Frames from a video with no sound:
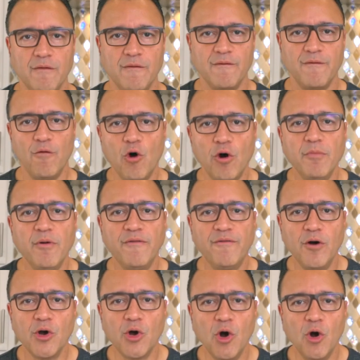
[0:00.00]
For
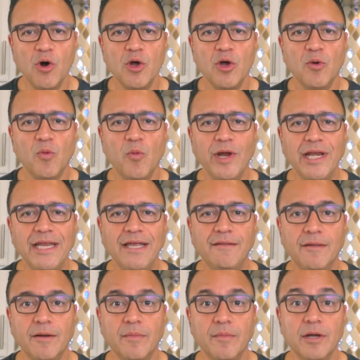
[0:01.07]
mofongo, we
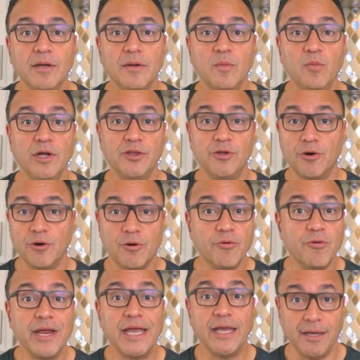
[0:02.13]
need them when they're
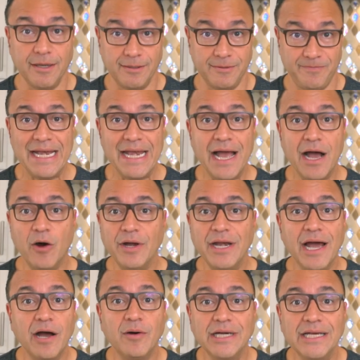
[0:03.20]
green. Now,
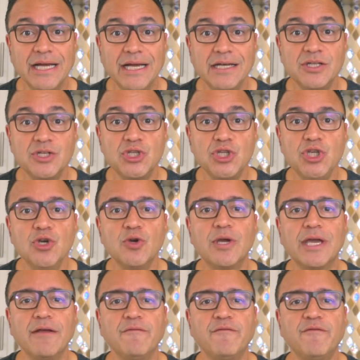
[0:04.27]
nowadays, you
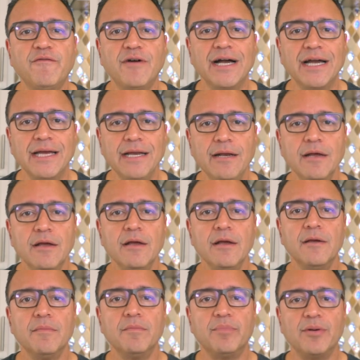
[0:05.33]
can find
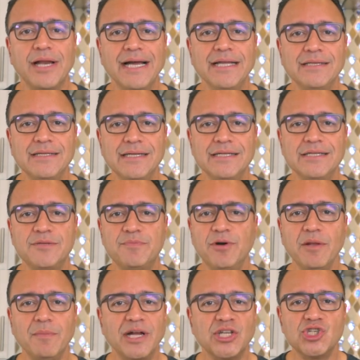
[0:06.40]
plantains
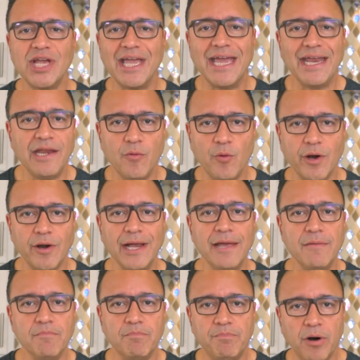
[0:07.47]
pretty much anywhere
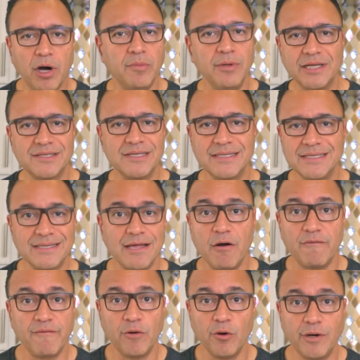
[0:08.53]
in Publix in
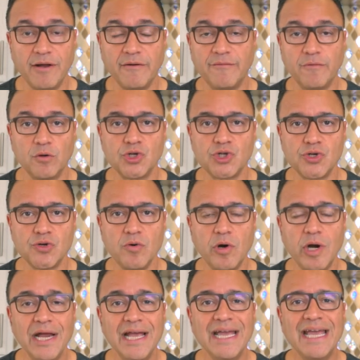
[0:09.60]
South Florida for
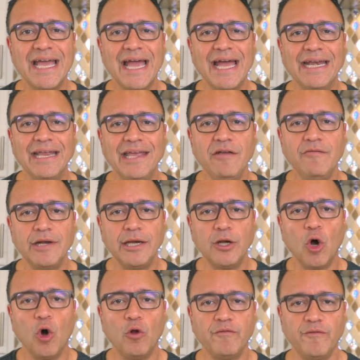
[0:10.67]
sure and even
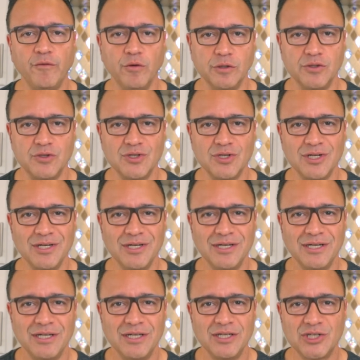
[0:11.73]
in Whole Foods.
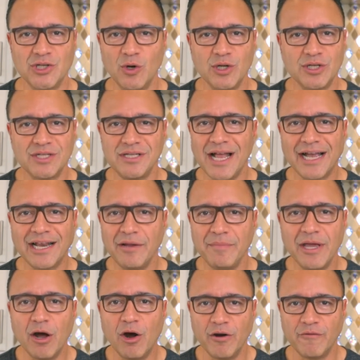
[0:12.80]
So it's not gonna
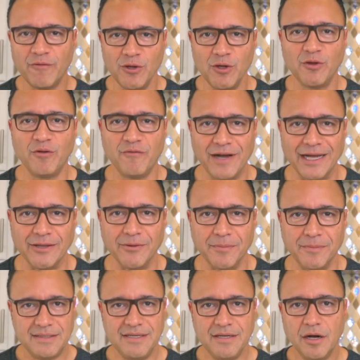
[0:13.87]
be hard for you to find them.
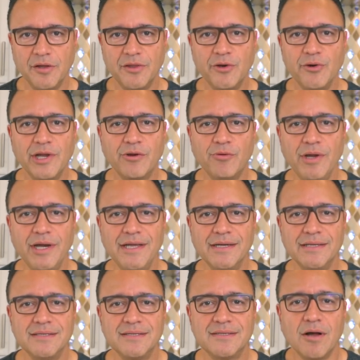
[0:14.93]
The other
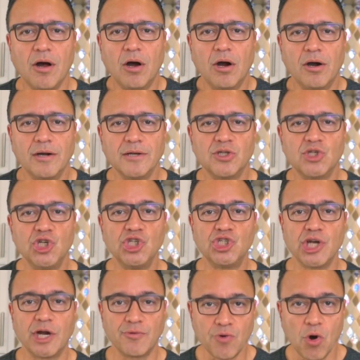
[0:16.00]
ingredients are
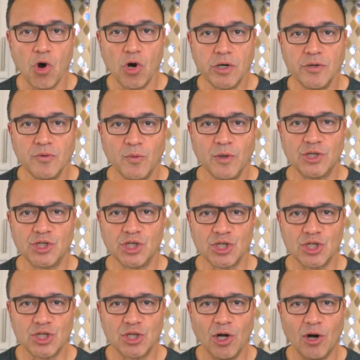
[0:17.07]
chicharron, which
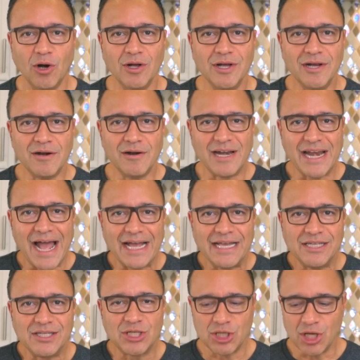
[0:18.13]
is the
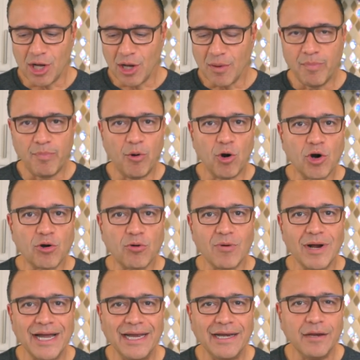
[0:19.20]
nice pork
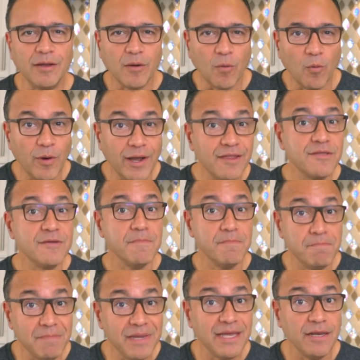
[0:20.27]
rind with
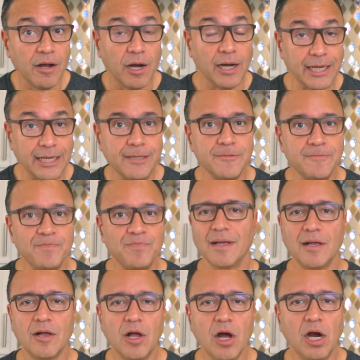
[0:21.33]
meat on it,
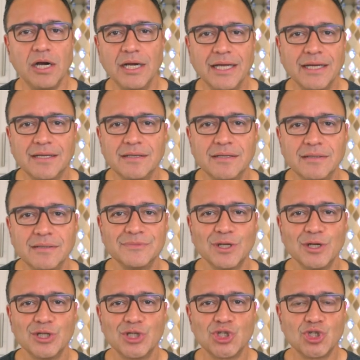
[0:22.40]
garlic,
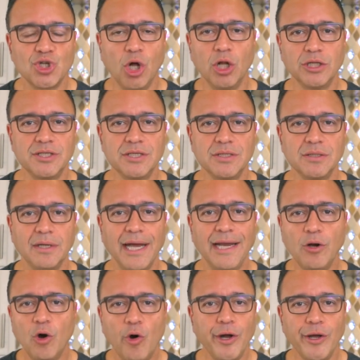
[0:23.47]
salt,
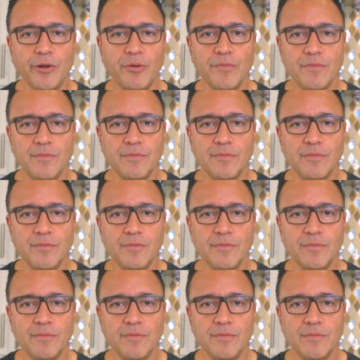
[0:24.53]
and oil.